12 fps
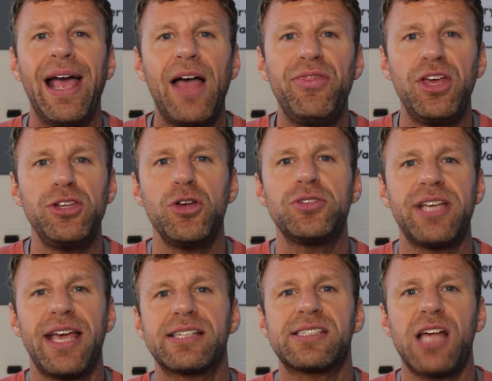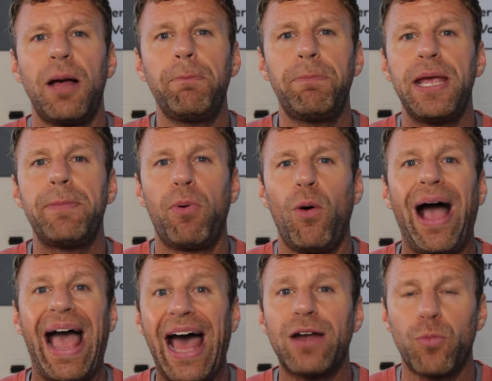and then you take some people
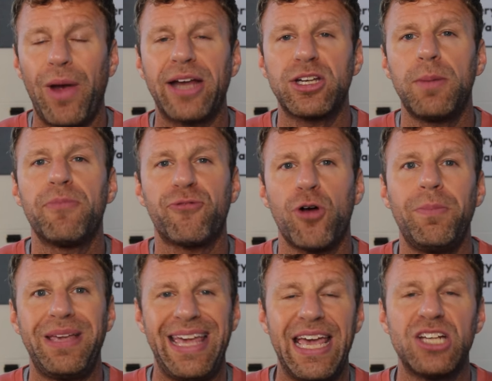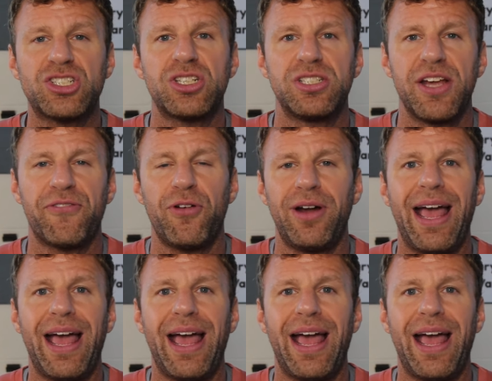at random from each different